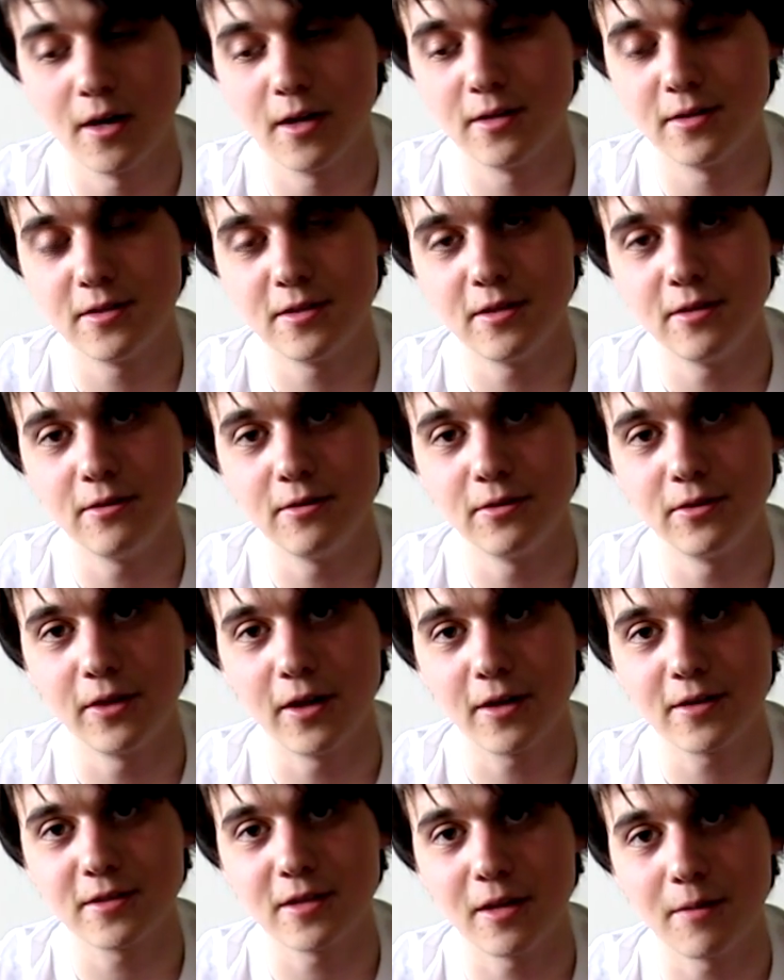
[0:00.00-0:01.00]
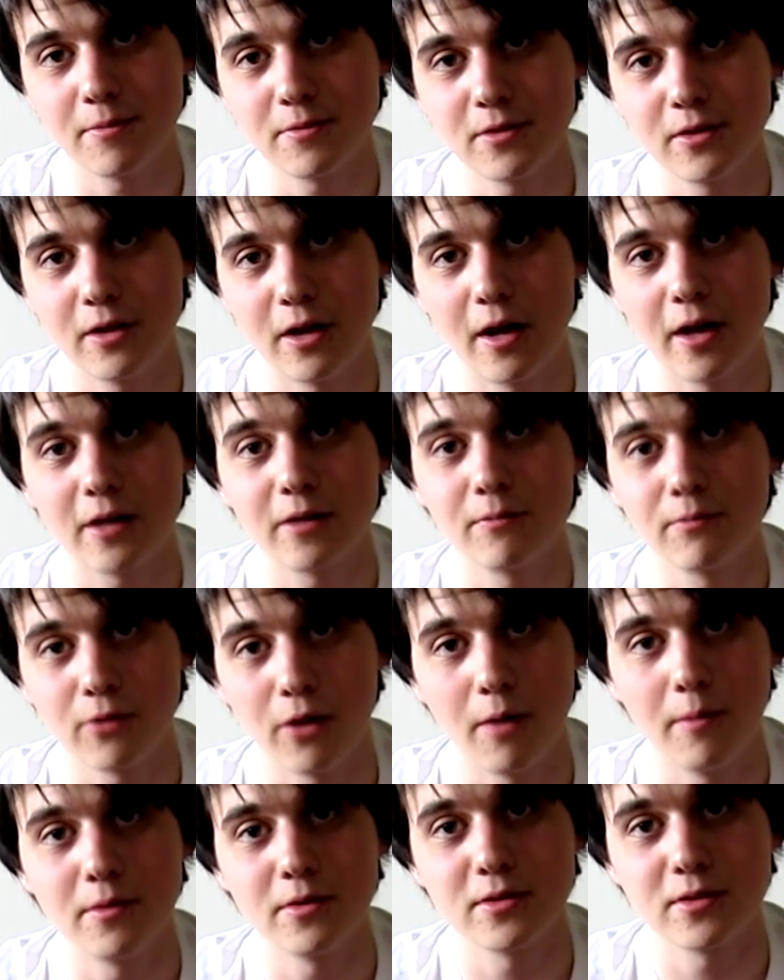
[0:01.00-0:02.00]
See you in the next episode. I can
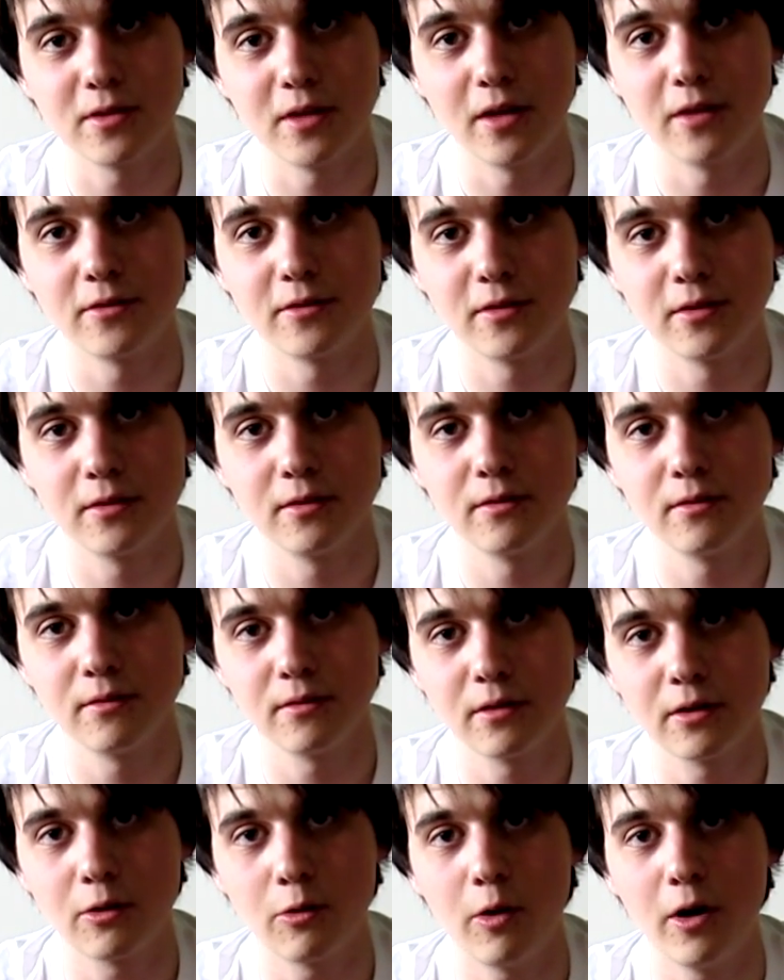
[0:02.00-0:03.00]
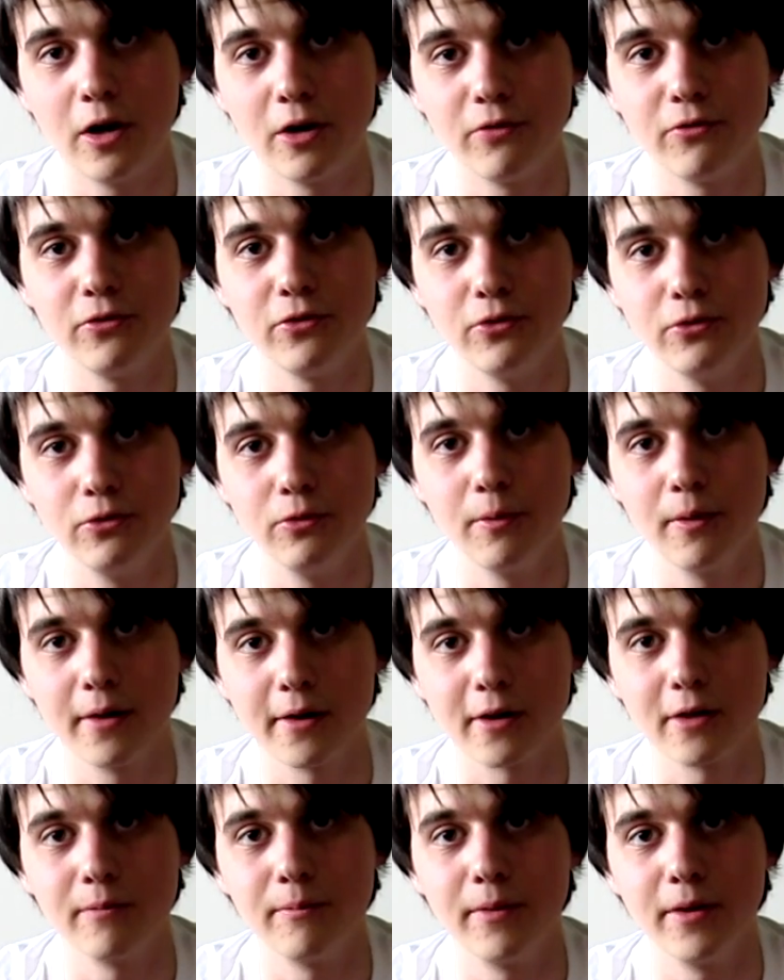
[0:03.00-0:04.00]
promise that quite a few
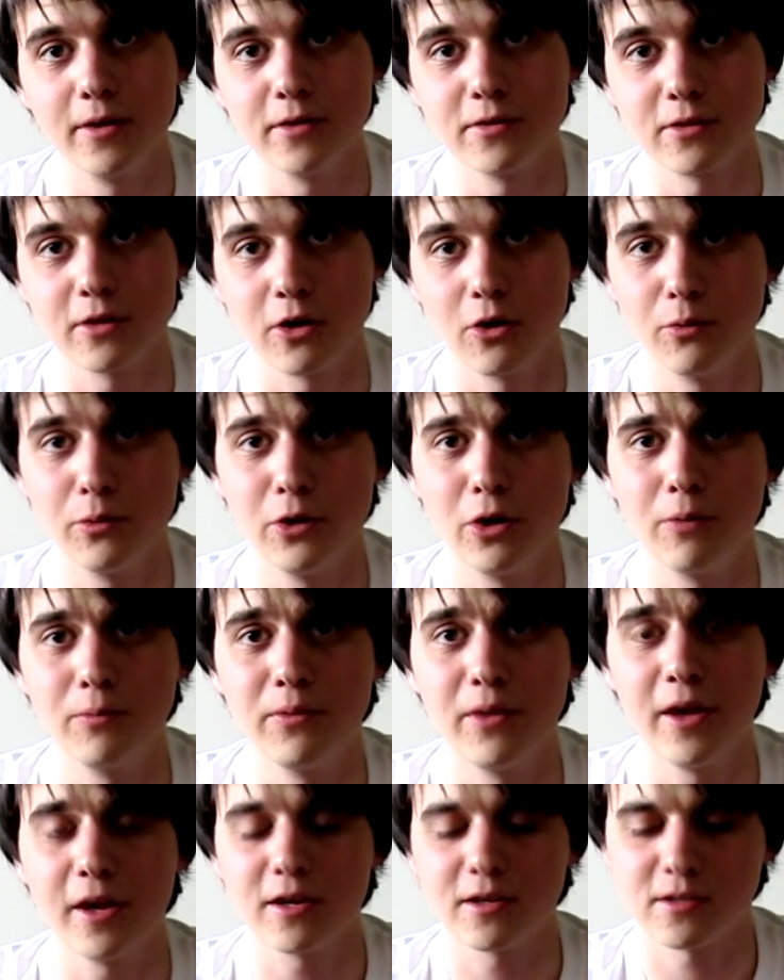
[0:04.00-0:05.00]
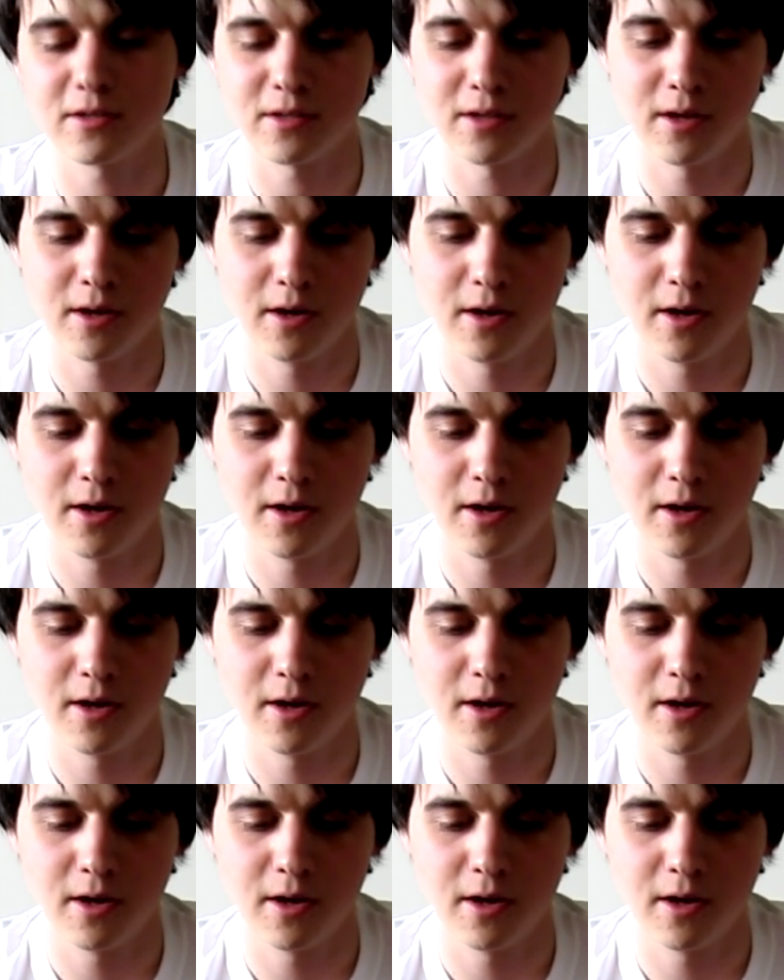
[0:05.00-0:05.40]
American beers are coming up next.